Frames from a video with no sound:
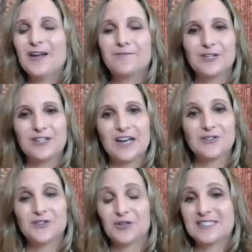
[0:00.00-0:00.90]
And for
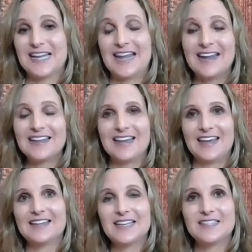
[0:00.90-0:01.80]
adults and
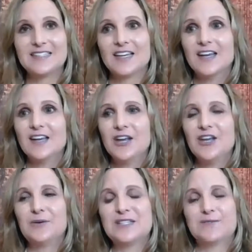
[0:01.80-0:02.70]
kids,
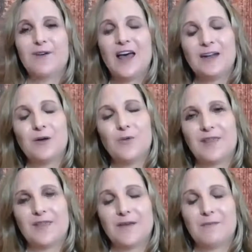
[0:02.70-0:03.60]
it's fun
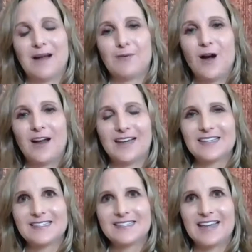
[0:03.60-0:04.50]
with my
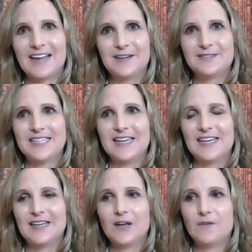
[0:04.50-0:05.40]
products, kind of
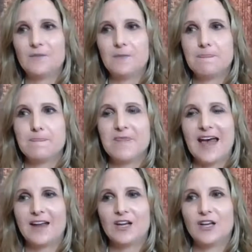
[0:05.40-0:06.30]
seeing
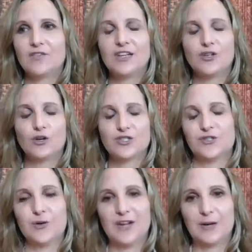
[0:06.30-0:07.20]
that the adults
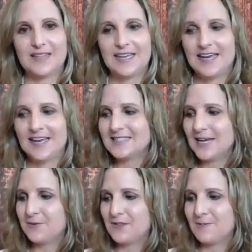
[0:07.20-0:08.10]
are doing it with the kids,
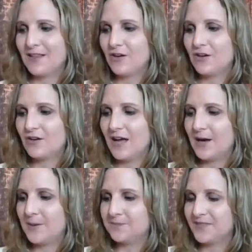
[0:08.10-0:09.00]
like with my little
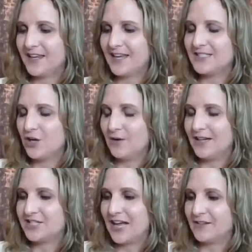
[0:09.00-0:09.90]
kids
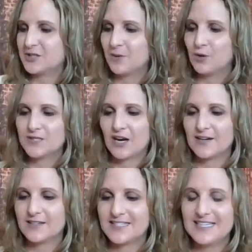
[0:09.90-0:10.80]
yoga challenge postcards.